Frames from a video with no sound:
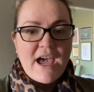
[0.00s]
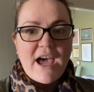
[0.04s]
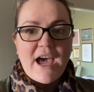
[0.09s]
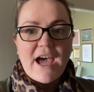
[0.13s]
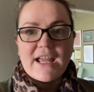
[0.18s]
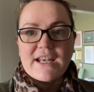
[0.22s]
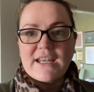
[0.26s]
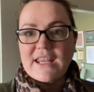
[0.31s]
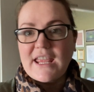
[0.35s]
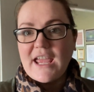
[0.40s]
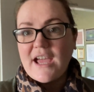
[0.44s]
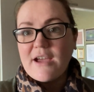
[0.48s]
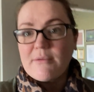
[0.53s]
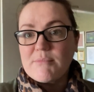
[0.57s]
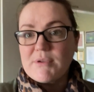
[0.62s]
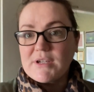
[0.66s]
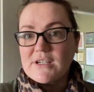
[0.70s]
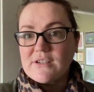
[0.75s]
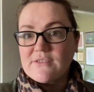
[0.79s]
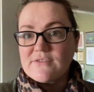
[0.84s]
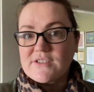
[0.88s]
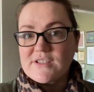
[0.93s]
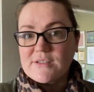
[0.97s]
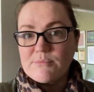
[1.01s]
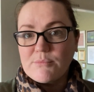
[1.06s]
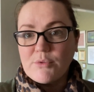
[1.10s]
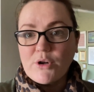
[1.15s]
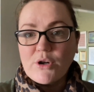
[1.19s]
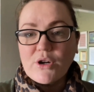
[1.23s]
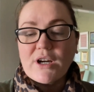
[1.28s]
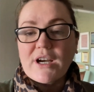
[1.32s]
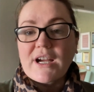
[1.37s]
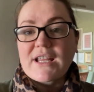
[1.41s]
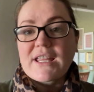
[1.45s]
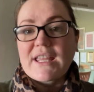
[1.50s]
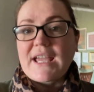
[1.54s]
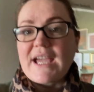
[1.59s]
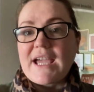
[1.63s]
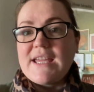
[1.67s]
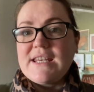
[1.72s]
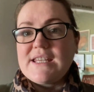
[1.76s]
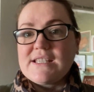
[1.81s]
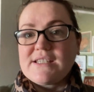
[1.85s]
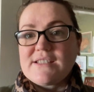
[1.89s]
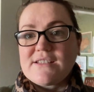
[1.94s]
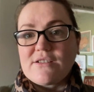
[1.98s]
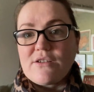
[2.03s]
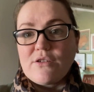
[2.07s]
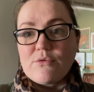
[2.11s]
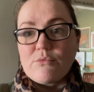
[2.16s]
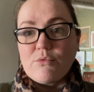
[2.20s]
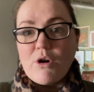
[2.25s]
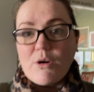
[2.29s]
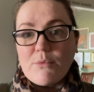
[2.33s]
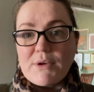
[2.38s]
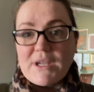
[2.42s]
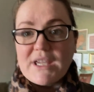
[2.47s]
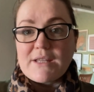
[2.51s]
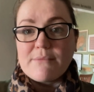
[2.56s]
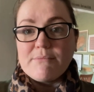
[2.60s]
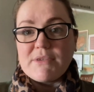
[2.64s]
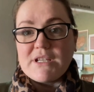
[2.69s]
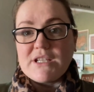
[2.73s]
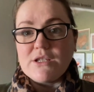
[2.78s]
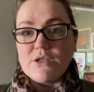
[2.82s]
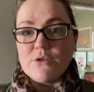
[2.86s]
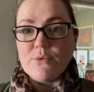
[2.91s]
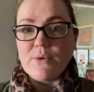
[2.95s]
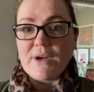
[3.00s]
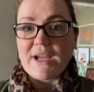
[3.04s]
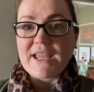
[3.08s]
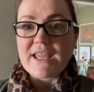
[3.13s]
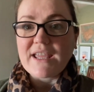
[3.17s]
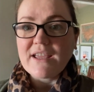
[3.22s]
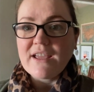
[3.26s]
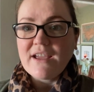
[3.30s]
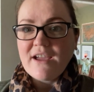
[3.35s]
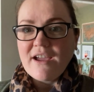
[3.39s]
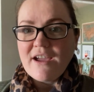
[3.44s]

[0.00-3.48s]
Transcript: and get a bit of support and guidance on what we can be doing.